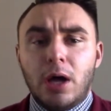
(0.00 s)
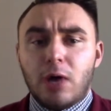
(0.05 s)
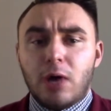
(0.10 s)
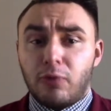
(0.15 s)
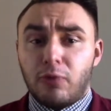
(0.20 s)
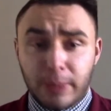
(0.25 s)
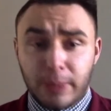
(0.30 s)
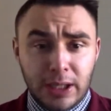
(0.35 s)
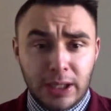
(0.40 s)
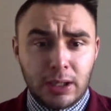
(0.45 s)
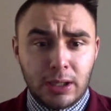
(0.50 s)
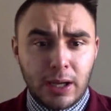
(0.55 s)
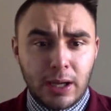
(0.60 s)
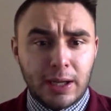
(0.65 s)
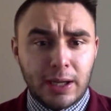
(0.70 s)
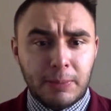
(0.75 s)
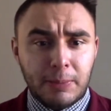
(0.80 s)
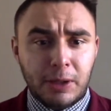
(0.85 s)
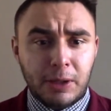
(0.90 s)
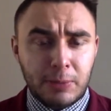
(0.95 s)
me, I
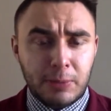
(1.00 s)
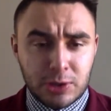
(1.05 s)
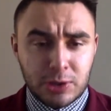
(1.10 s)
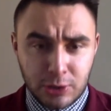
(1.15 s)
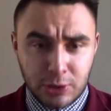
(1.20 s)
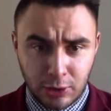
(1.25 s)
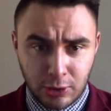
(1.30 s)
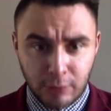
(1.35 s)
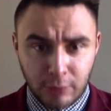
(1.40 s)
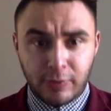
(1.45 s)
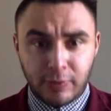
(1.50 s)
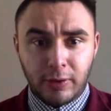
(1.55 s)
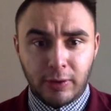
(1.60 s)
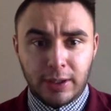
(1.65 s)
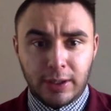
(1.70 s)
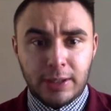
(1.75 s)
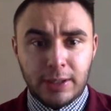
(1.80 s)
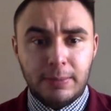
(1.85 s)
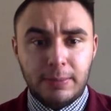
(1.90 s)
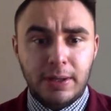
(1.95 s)
am a commissioner of the
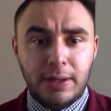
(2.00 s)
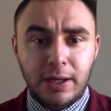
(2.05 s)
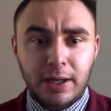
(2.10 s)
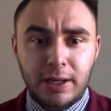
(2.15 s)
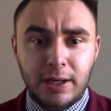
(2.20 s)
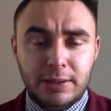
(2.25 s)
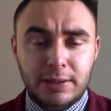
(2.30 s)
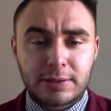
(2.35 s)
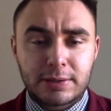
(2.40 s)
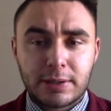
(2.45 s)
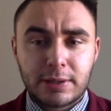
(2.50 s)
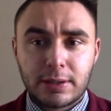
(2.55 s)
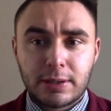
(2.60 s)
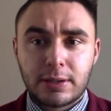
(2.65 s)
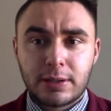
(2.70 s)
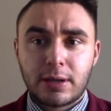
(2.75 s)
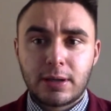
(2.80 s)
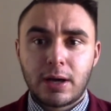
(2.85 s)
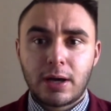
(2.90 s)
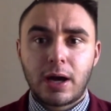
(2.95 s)
league, and
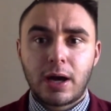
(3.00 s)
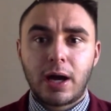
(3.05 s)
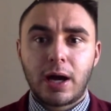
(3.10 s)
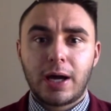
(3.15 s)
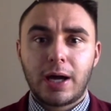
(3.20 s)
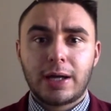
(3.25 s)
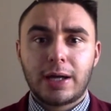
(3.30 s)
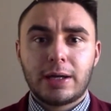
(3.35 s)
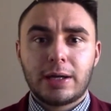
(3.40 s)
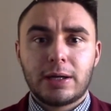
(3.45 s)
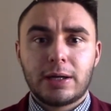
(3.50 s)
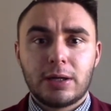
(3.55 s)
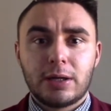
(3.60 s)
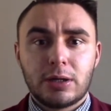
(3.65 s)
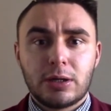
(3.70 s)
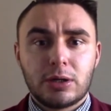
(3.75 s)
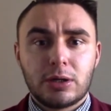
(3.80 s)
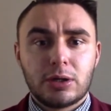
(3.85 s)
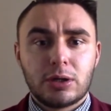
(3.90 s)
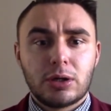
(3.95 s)
I
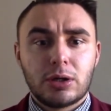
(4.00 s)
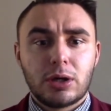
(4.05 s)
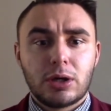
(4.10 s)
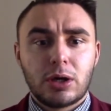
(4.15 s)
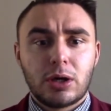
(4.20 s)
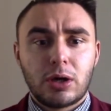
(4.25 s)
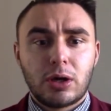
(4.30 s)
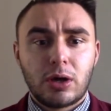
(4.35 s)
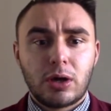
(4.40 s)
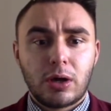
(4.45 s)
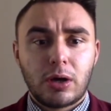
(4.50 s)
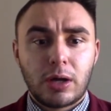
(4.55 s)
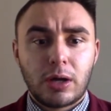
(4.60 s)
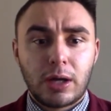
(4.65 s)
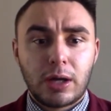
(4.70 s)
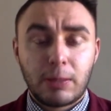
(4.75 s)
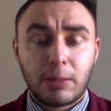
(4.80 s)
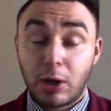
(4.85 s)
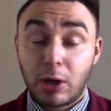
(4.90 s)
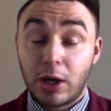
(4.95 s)

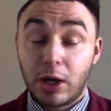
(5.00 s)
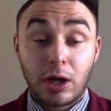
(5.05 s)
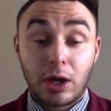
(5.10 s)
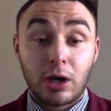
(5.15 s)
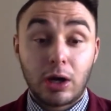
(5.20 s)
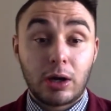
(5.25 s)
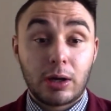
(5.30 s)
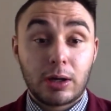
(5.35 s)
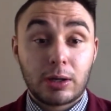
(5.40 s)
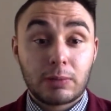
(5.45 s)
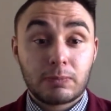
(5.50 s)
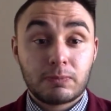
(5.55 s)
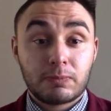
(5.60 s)
am a